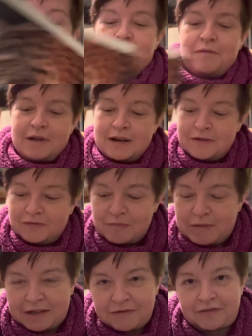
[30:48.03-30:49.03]
One of the
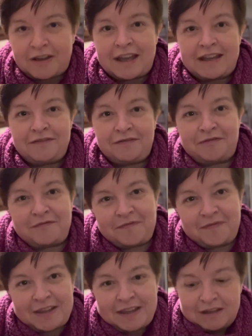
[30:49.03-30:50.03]
big 5.
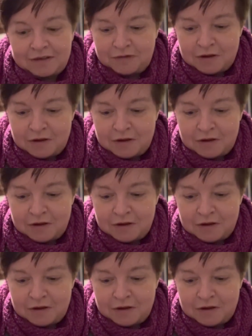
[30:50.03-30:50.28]
If